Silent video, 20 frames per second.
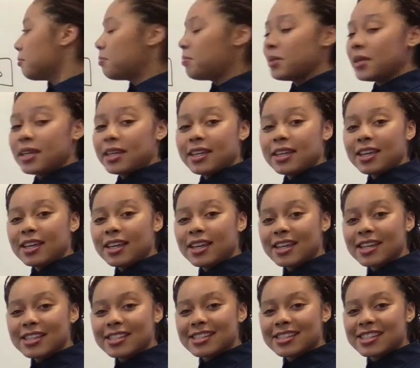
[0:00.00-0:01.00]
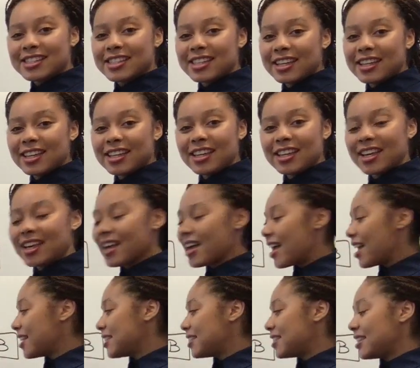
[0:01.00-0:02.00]
B, C,
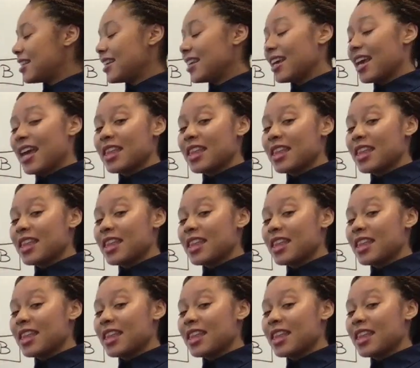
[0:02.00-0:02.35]
and D,